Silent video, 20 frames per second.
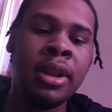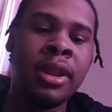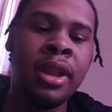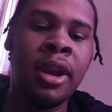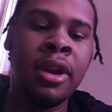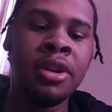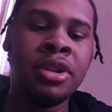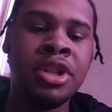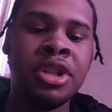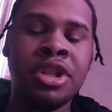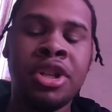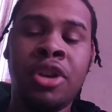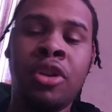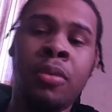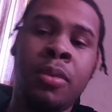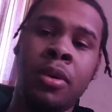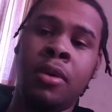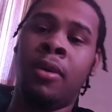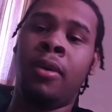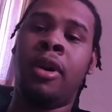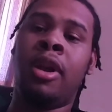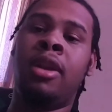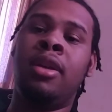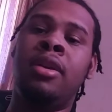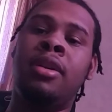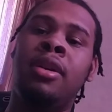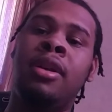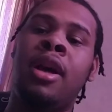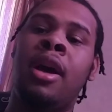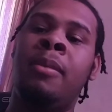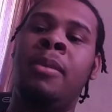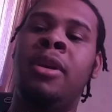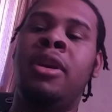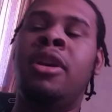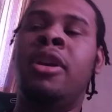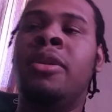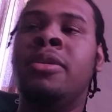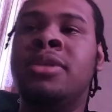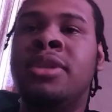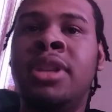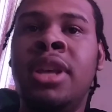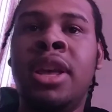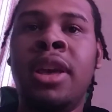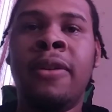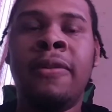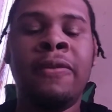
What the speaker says: They're just humanoid. I mean, you don't see